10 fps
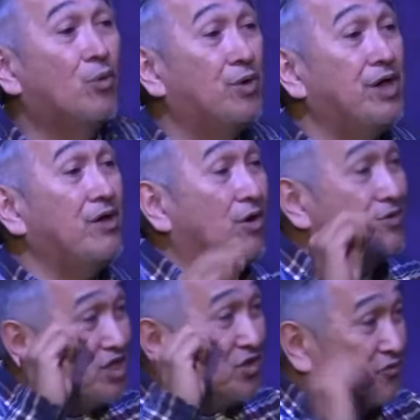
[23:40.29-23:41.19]
we are
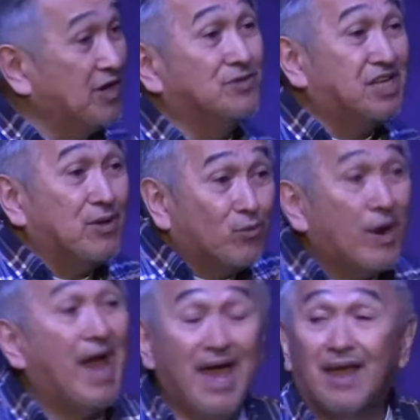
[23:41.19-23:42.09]
just filthy
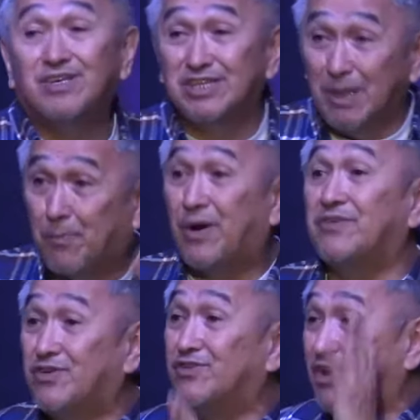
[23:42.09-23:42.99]
rags in the
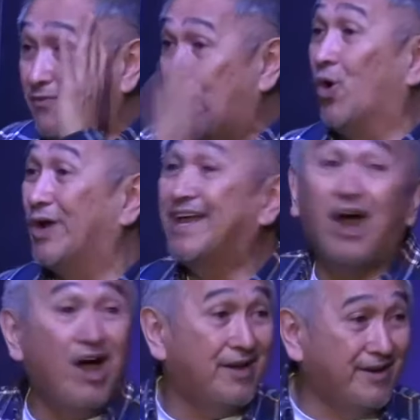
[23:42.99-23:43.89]
presence of a holy
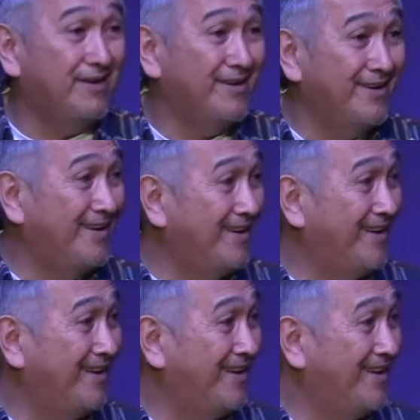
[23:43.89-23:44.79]
God.
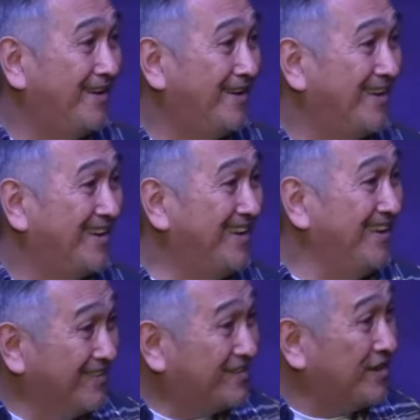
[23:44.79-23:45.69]
He
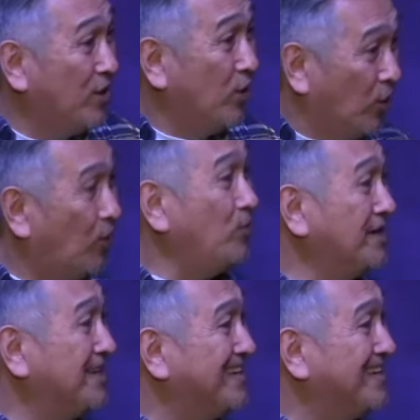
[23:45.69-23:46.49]
is holy.